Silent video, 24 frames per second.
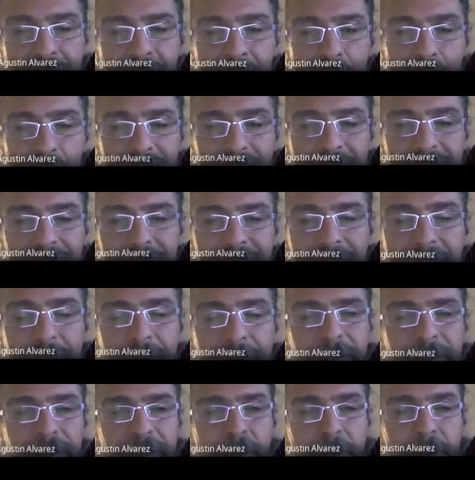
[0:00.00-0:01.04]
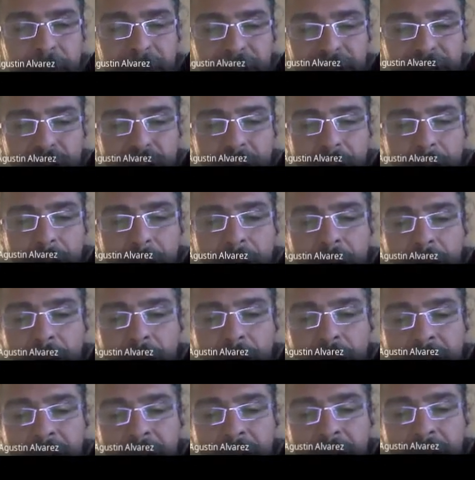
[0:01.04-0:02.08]
we can have information about
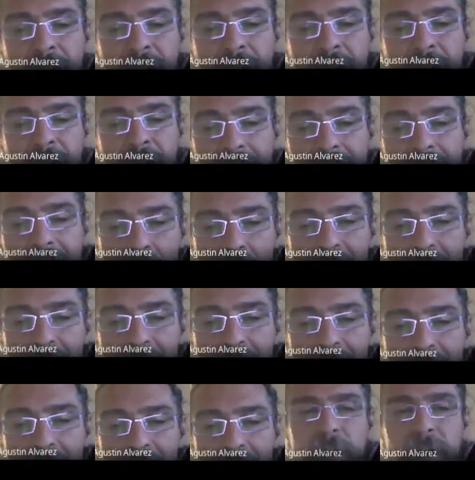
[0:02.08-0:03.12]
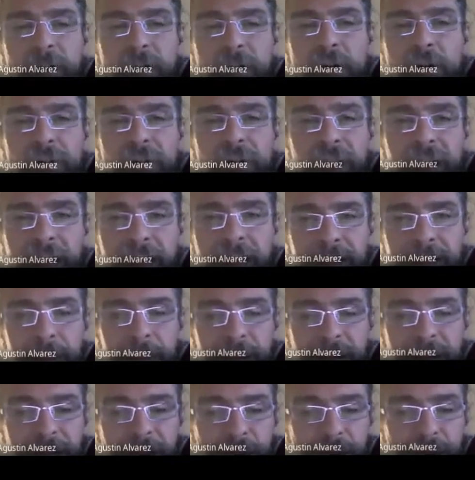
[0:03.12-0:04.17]
how many spins were
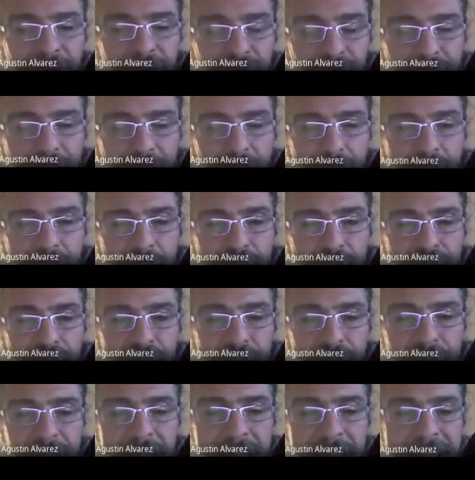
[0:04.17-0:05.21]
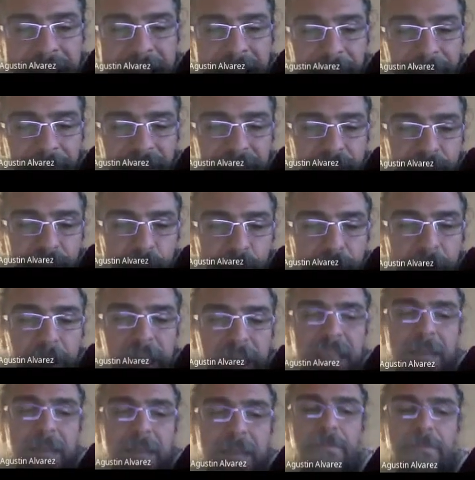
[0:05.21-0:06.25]
correlated by the quantum evolution, and this will
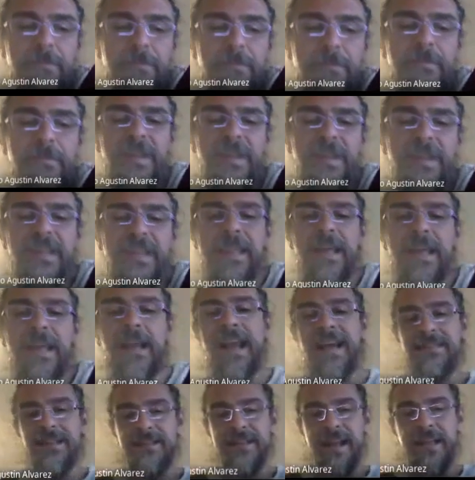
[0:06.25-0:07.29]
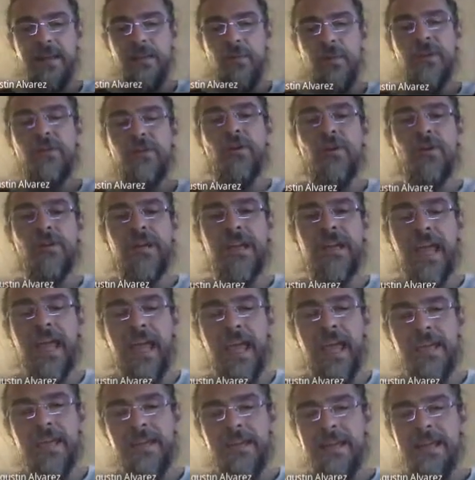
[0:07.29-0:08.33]
give me the cluster size that we'll call
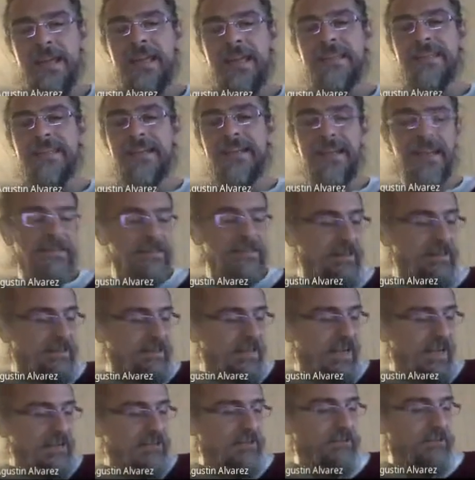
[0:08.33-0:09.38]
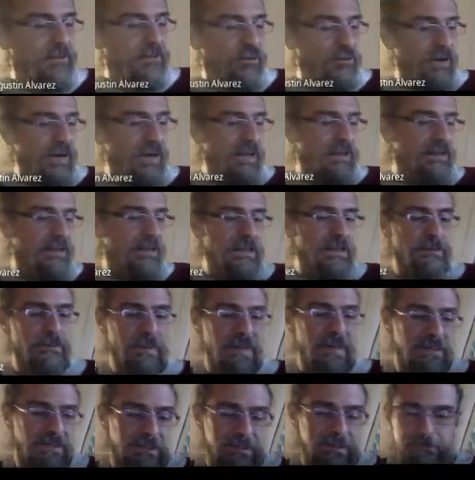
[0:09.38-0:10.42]
K, the cluster size of correlated
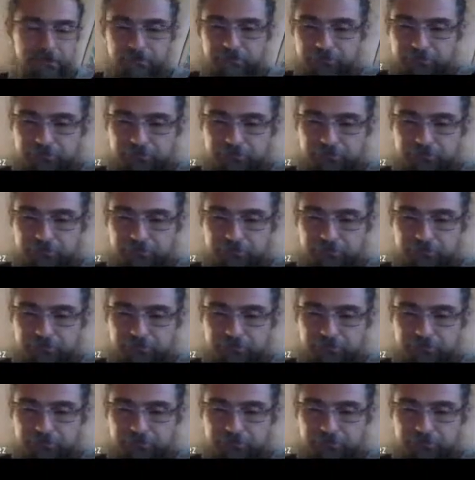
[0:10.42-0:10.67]
spins.